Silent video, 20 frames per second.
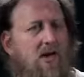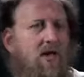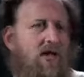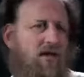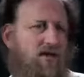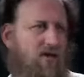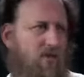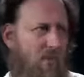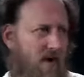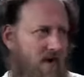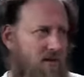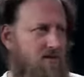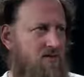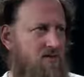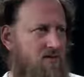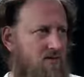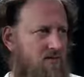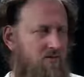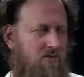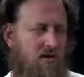And it
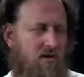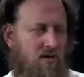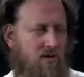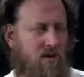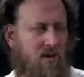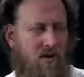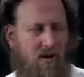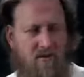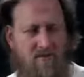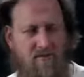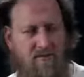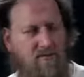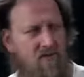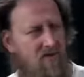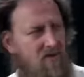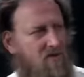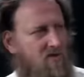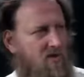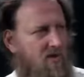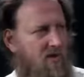depends. I mean,
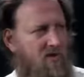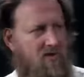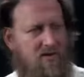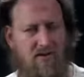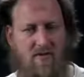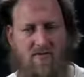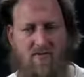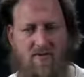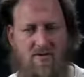everything depends.